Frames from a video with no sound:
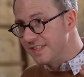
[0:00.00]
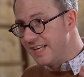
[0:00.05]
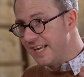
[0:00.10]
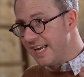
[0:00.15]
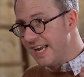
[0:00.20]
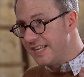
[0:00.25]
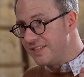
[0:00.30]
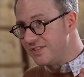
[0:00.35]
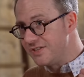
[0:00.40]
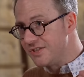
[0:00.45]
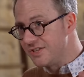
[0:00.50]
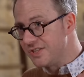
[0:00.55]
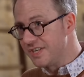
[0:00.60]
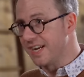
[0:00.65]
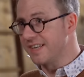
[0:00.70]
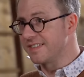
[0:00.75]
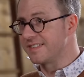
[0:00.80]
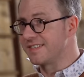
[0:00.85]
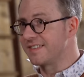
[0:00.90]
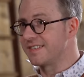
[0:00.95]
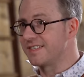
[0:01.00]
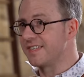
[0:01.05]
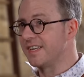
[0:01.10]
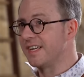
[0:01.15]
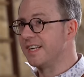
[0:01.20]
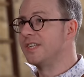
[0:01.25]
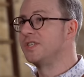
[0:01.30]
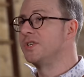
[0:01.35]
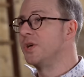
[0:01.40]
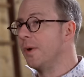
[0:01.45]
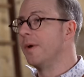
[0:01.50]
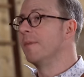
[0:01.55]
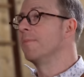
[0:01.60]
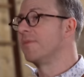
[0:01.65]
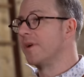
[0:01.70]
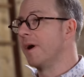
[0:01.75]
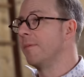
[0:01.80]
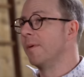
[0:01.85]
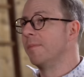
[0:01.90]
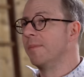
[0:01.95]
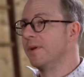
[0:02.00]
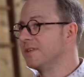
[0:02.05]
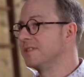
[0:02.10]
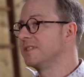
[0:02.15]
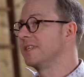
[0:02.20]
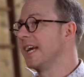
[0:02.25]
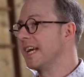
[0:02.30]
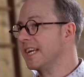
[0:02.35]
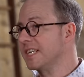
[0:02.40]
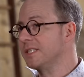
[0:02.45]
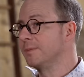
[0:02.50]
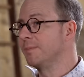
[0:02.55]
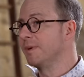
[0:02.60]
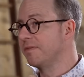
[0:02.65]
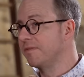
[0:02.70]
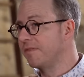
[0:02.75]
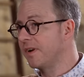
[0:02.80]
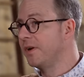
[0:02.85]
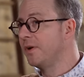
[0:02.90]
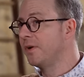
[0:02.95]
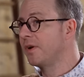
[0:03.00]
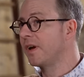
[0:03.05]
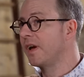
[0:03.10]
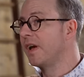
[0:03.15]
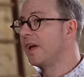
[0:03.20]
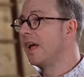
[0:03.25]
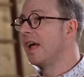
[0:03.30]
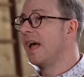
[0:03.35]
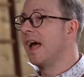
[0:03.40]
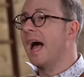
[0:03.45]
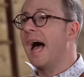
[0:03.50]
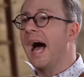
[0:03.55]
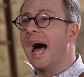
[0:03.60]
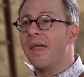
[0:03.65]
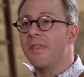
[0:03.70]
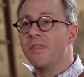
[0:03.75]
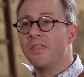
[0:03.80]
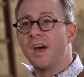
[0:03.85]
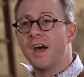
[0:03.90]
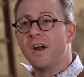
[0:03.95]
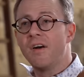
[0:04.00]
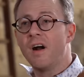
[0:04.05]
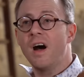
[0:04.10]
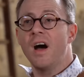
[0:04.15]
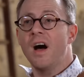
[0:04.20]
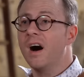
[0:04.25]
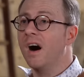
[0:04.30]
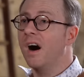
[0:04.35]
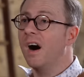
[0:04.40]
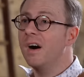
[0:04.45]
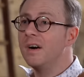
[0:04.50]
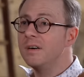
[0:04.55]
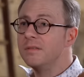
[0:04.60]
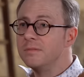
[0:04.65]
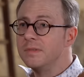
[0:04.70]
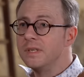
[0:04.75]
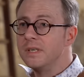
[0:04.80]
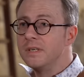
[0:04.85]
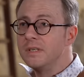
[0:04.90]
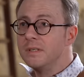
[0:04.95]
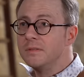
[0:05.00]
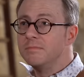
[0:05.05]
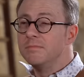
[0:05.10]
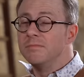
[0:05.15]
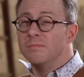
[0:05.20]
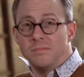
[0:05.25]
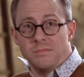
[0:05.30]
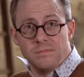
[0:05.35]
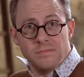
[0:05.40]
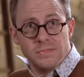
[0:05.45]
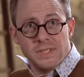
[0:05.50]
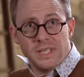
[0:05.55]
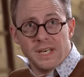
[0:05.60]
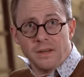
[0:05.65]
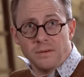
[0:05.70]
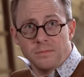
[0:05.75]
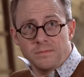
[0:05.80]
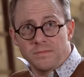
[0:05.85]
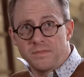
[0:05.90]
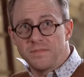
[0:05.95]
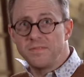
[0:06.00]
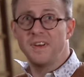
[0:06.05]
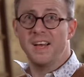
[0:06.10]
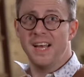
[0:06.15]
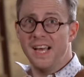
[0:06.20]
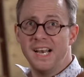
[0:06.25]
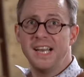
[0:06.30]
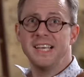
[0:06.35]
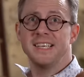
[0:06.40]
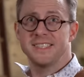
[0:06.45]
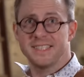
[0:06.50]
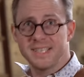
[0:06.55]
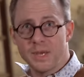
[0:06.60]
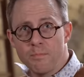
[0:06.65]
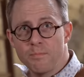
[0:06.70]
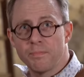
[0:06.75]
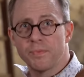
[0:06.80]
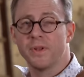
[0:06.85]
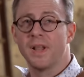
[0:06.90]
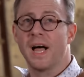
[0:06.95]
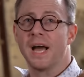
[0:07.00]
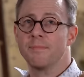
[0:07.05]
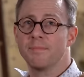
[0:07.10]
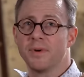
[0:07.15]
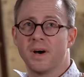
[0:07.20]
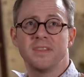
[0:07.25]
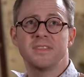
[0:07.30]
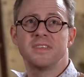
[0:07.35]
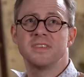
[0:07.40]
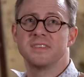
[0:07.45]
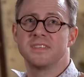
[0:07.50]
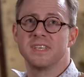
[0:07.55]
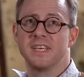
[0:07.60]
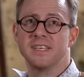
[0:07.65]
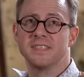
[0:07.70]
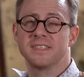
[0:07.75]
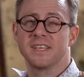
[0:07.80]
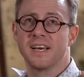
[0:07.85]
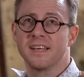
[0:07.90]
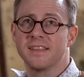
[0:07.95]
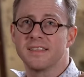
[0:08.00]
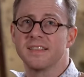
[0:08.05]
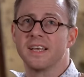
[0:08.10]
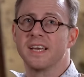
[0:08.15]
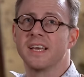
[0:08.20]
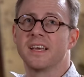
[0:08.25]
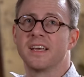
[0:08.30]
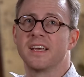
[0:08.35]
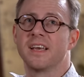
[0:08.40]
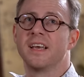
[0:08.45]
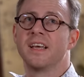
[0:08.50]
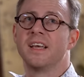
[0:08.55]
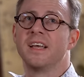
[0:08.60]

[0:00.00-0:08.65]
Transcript: it's just too improbable to take it to be fluke. And there are, you know, fairly simple hypotheses, I think,